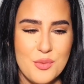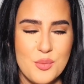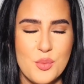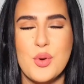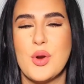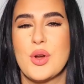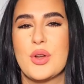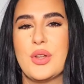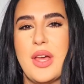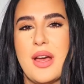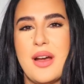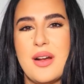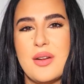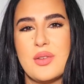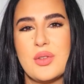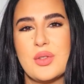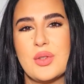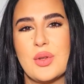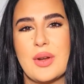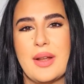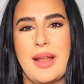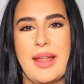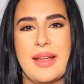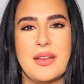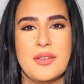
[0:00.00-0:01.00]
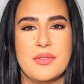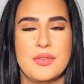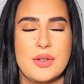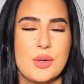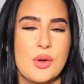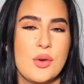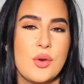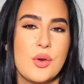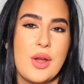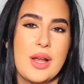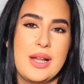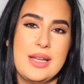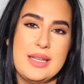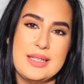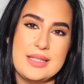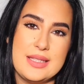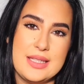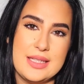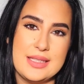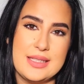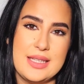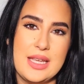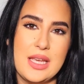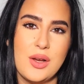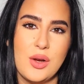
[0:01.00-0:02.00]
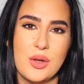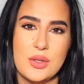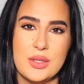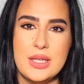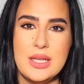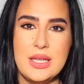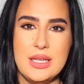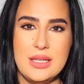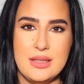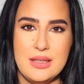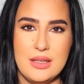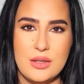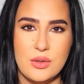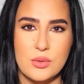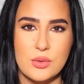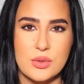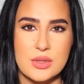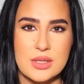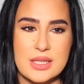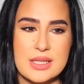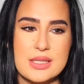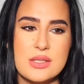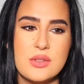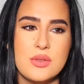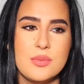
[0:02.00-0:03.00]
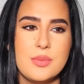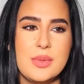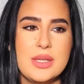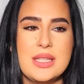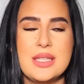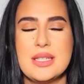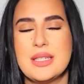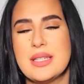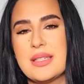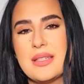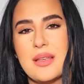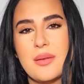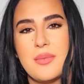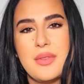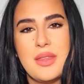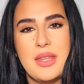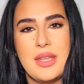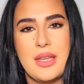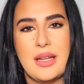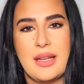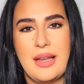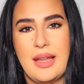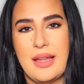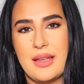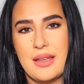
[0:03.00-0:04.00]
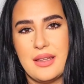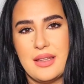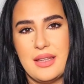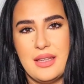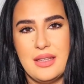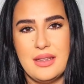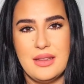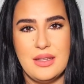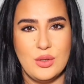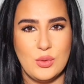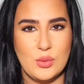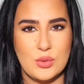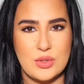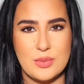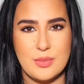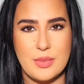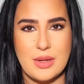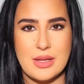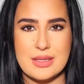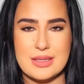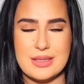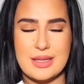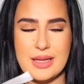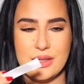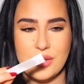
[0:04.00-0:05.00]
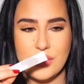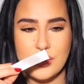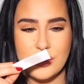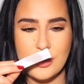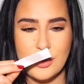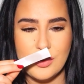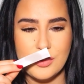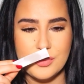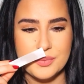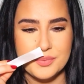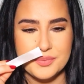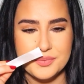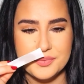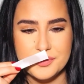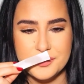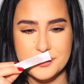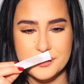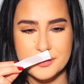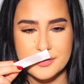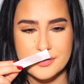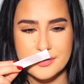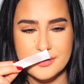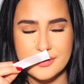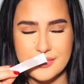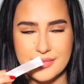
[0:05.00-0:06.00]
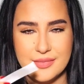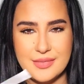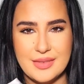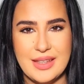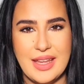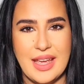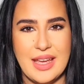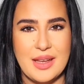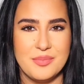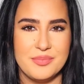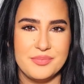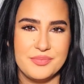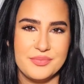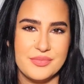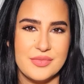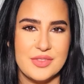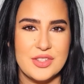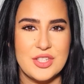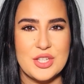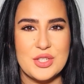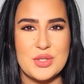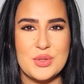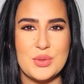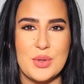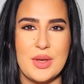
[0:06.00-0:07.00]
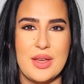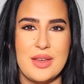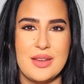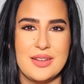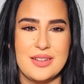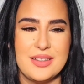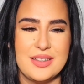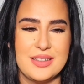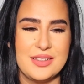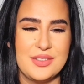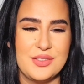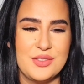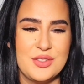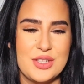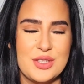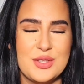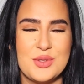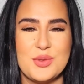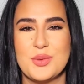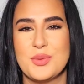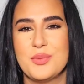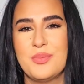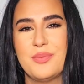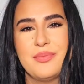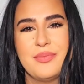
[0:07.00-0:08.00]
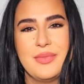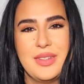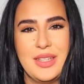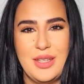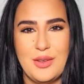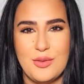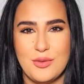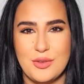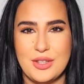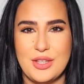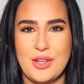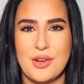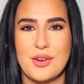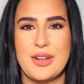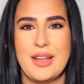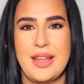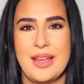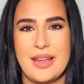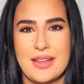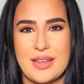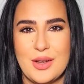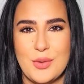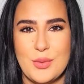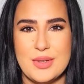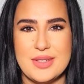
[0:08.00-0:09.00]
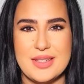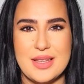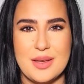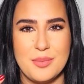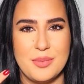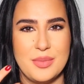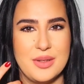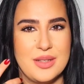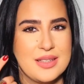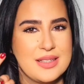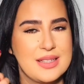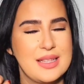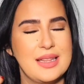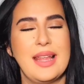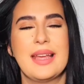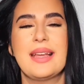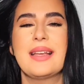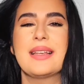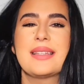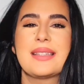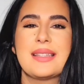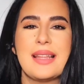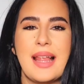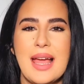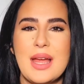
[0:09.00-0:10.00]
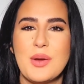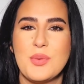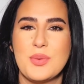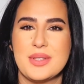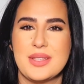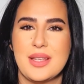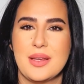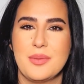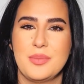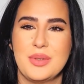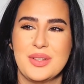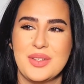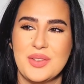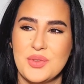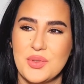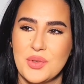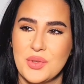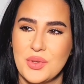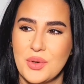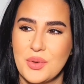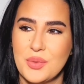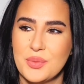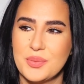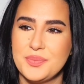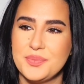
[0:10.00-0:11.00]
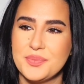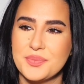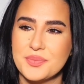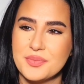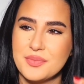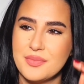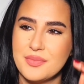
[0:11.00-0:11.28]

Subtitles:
pronounced or like a very realistic take on Hindi oud, because to me this is something like Hindi oud smells like, you know. Yeah, just to give you there like a resemblance, like a slight resemblance, you know.